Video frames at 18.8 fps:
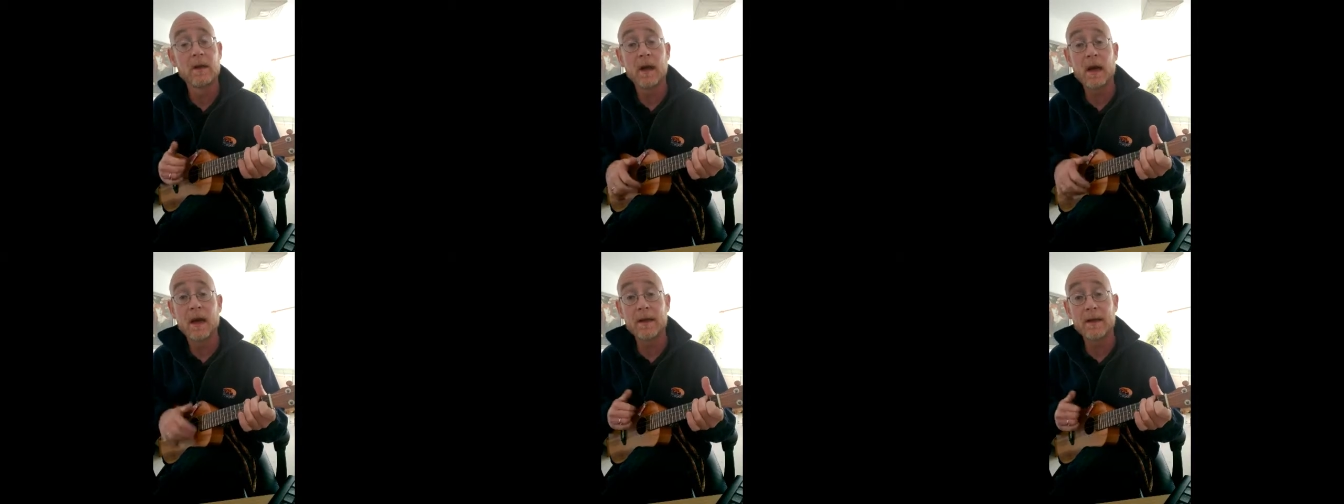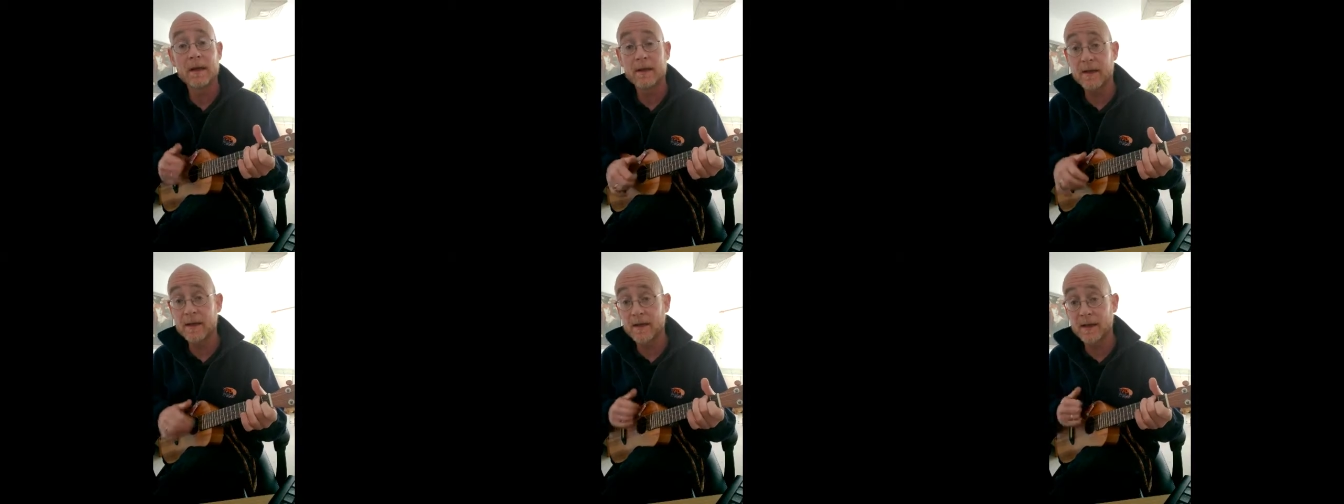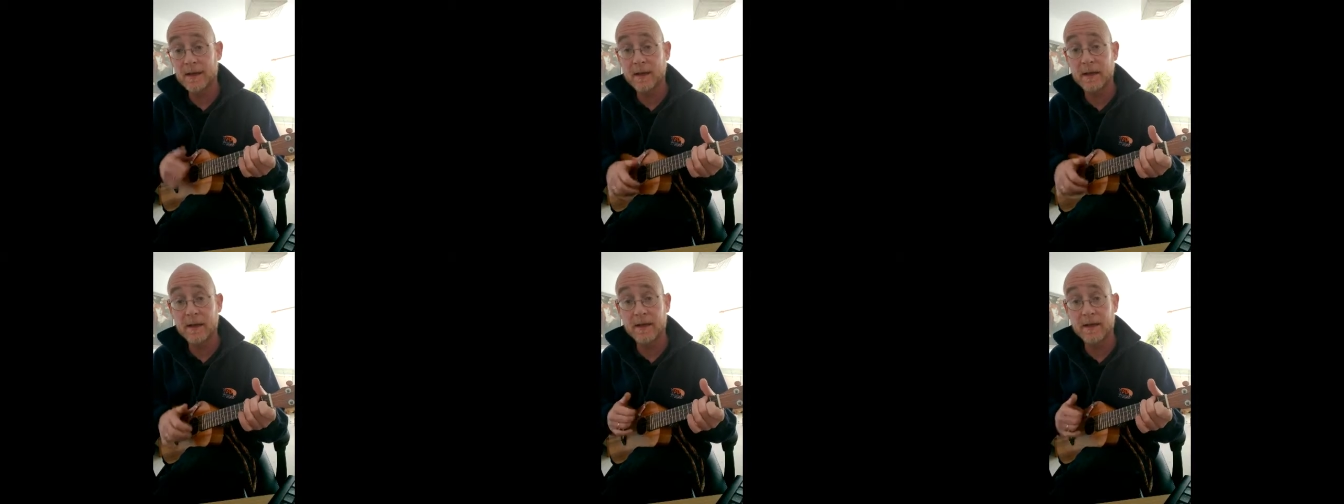and then the
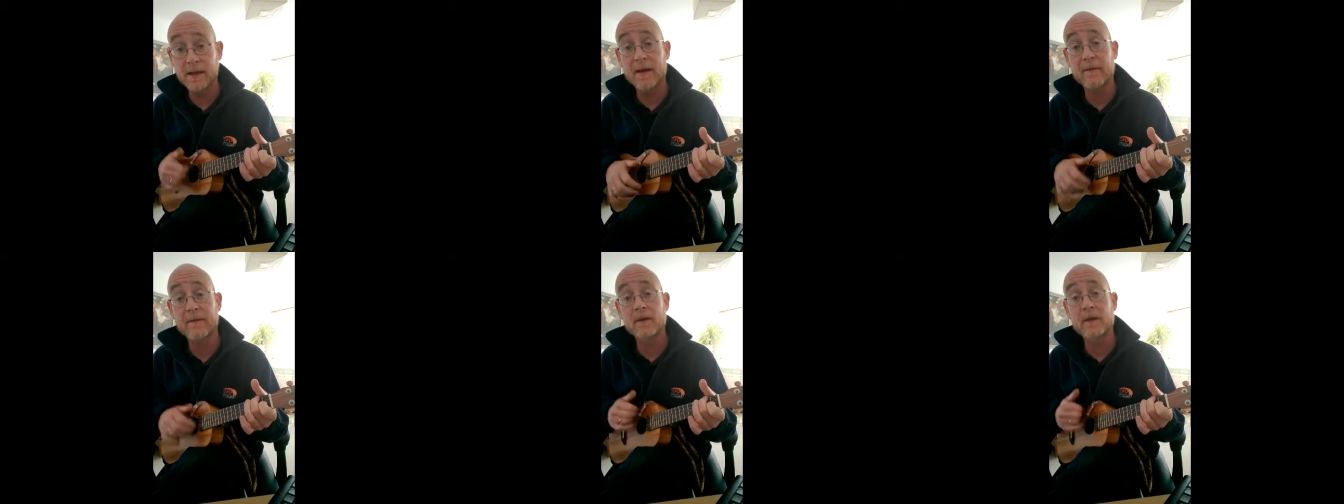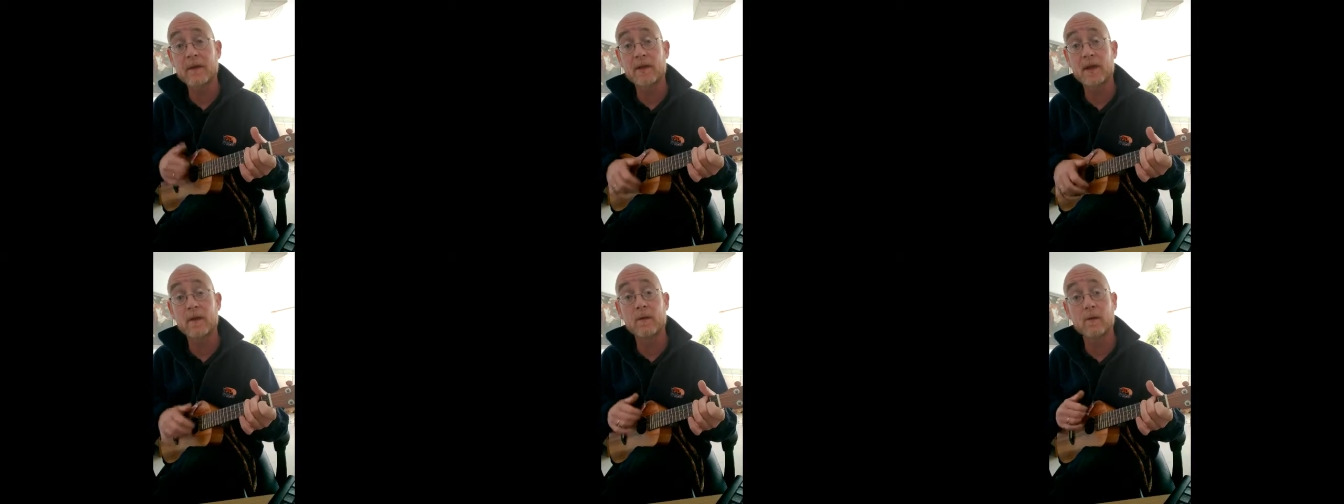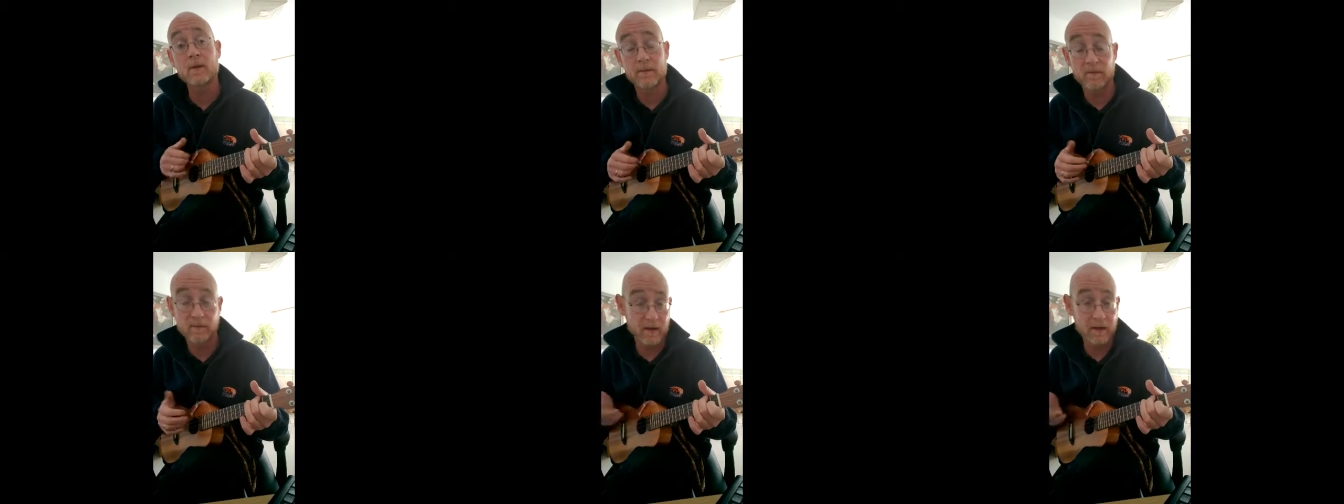C7,
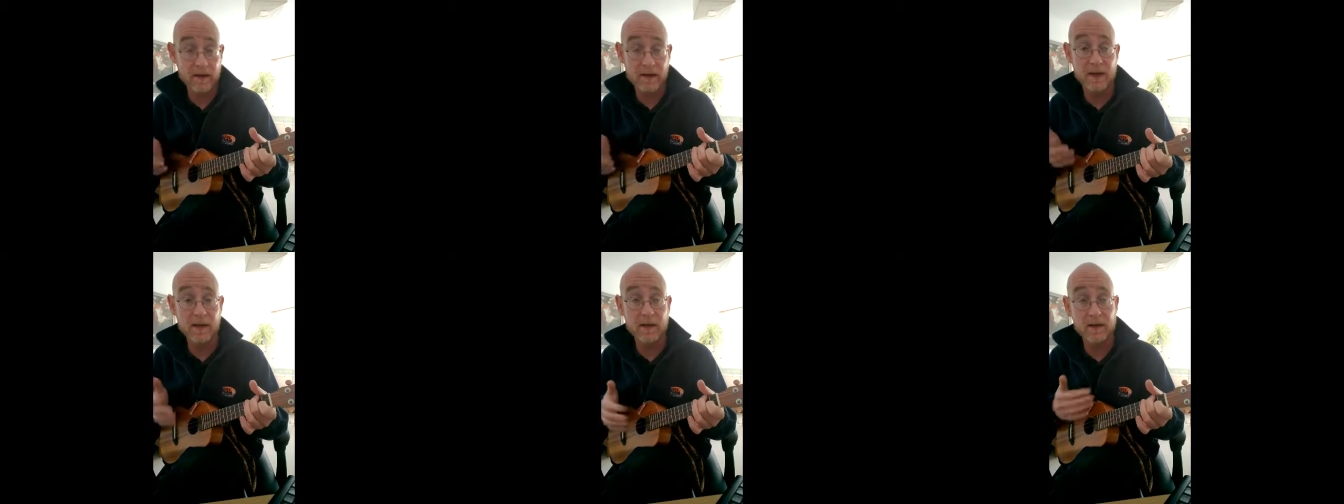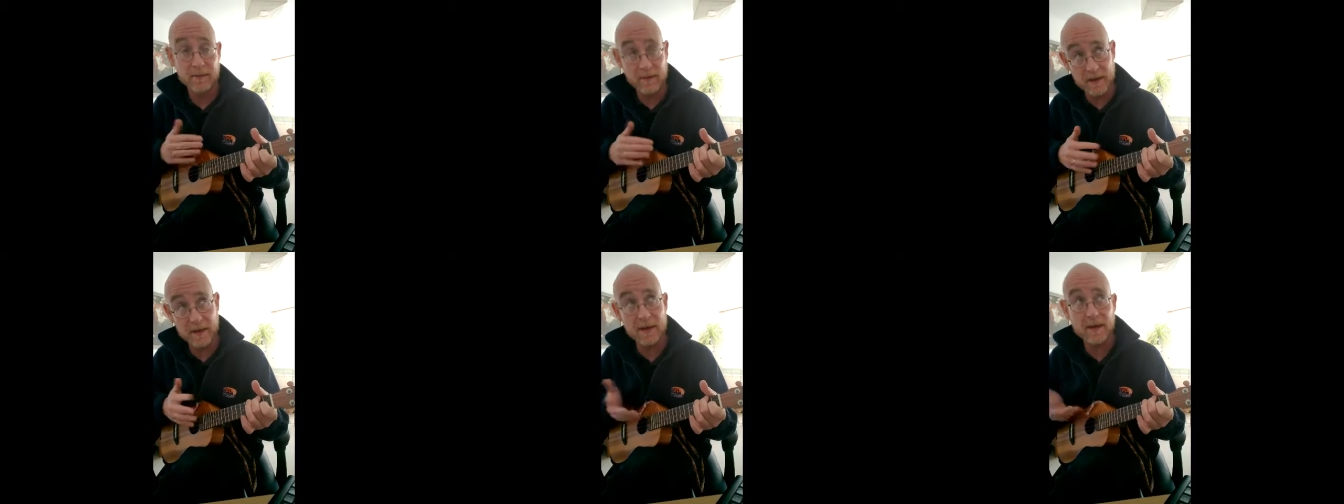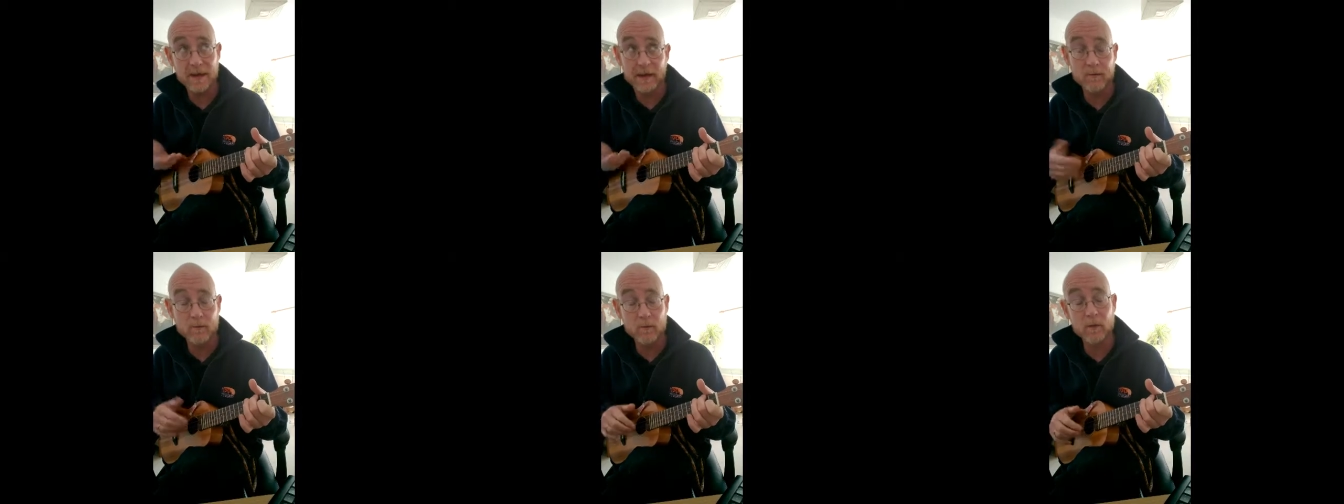C, C,
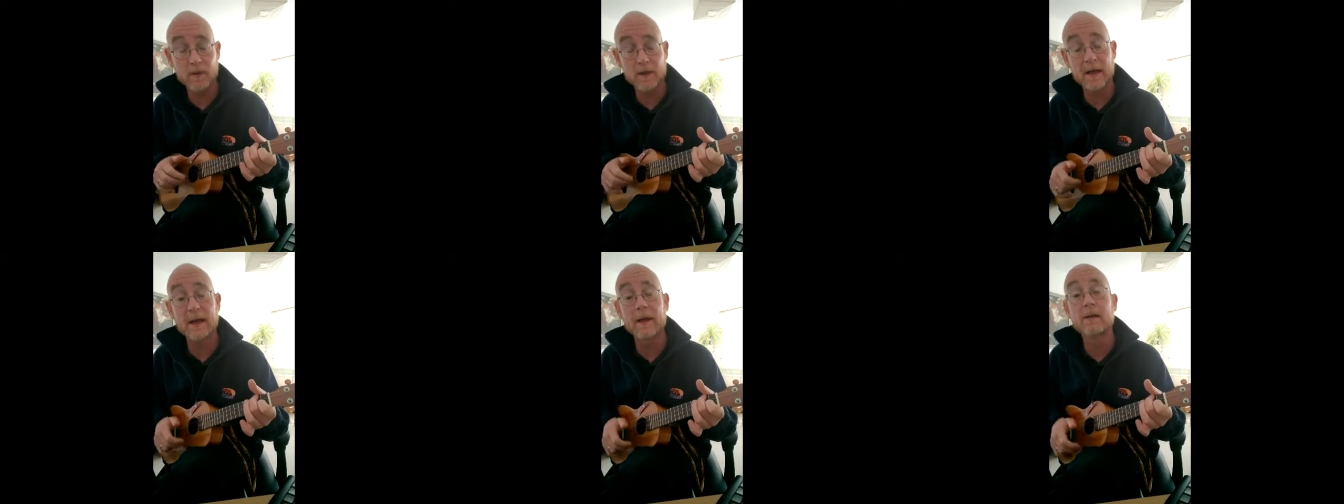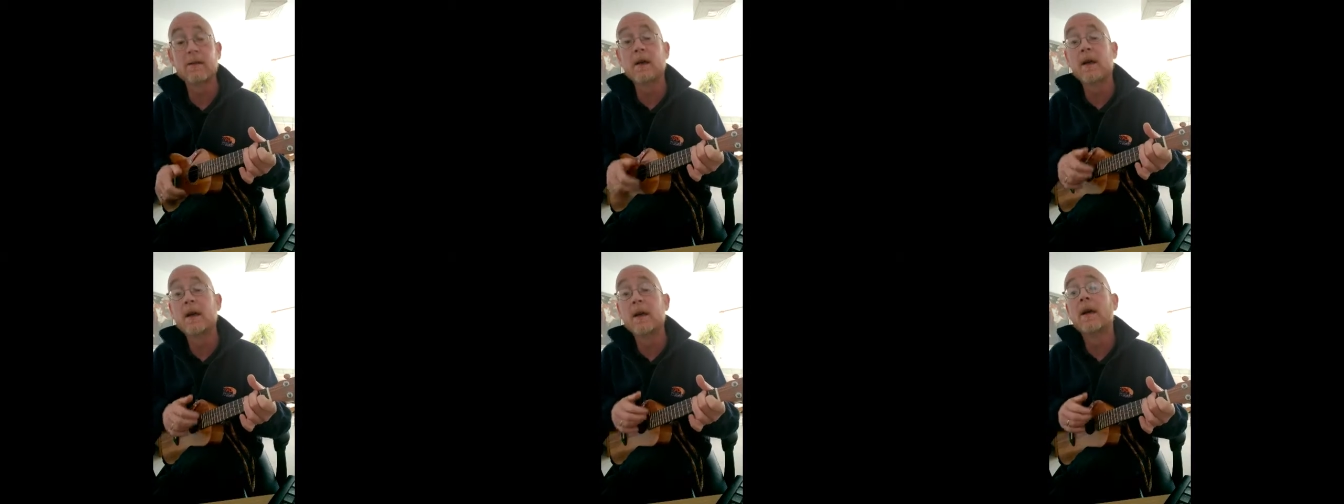C7 walk down.